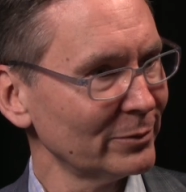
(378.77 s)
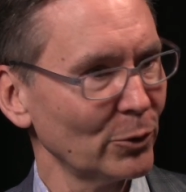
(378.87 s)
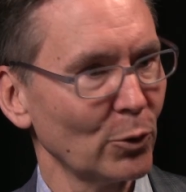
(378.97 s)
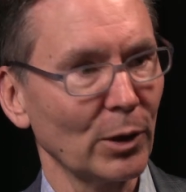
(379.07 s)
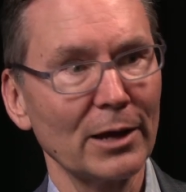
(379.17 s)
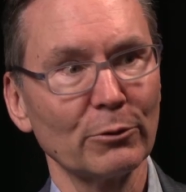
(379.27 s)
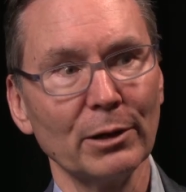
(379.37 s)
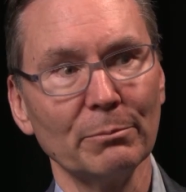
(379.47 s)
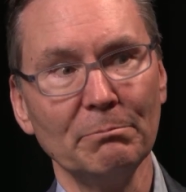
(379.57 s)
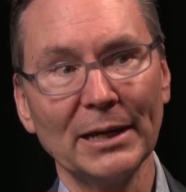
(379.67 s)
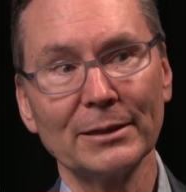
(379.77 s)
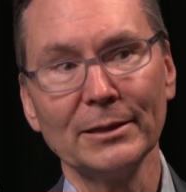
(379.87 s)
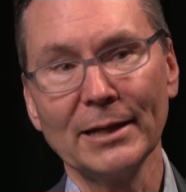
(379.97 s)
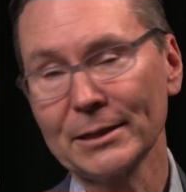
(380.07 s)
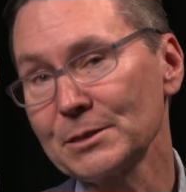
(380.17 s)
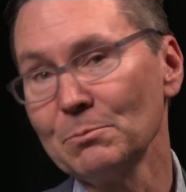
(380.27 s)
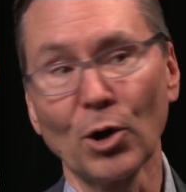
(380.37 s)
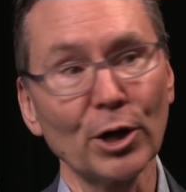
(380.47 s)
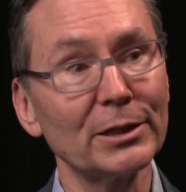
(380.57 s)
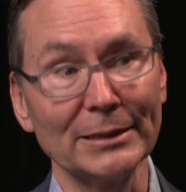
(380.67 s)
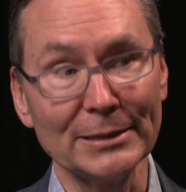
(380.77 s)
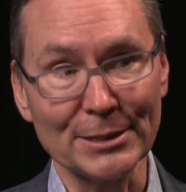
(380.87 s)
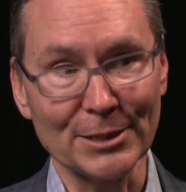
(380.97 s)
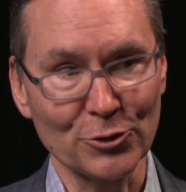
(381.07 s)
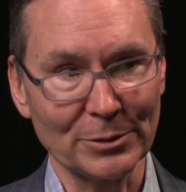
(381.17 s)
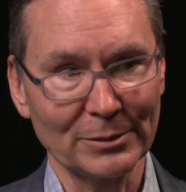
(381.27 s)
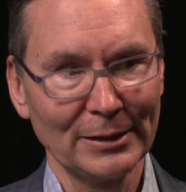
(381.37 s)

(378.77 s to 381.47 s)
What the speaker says: Or how do I make the next marketing decision?